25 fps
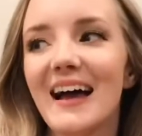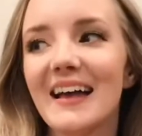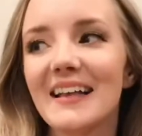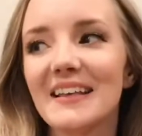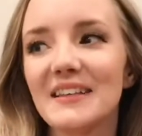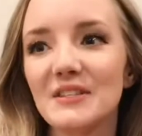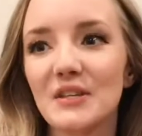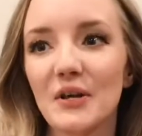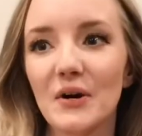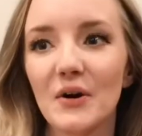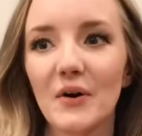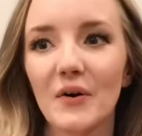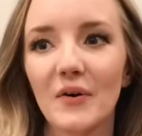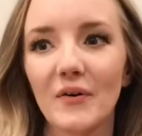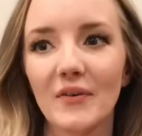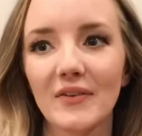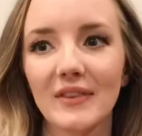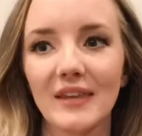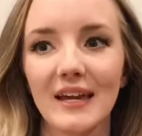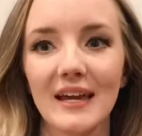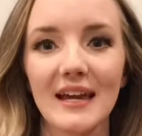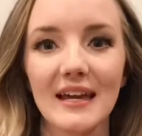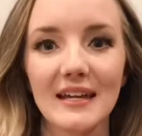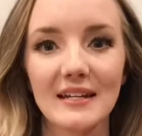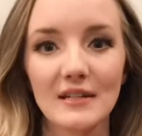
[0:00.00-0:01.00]
So the
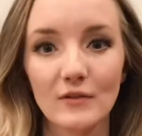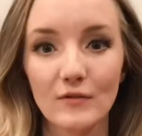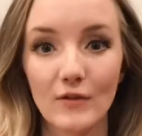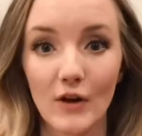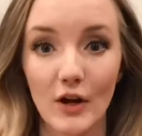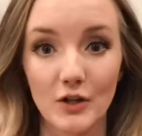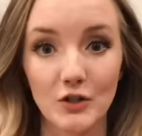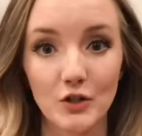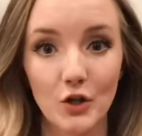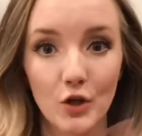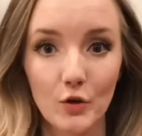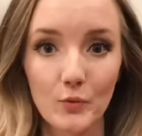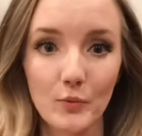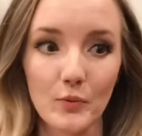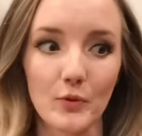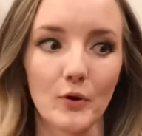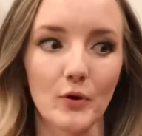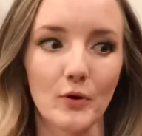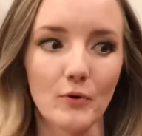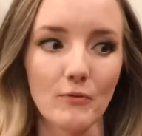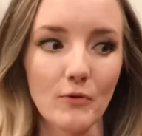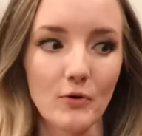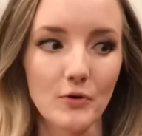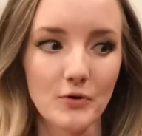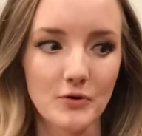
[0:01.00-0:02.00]
end of October
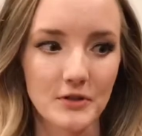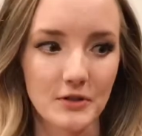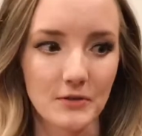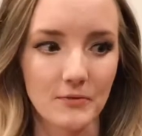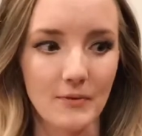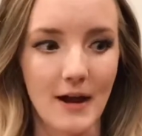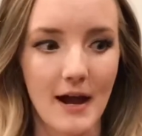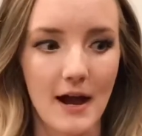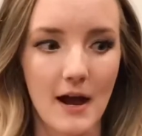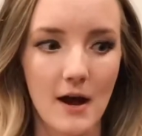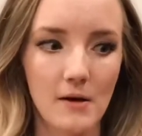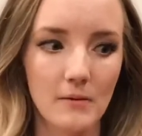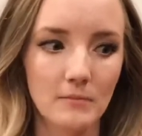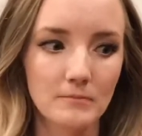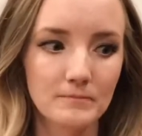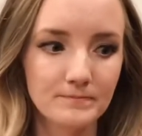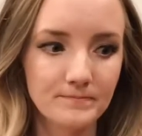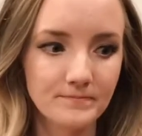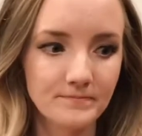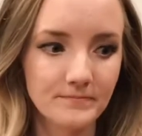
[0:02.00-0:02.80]
rolls around,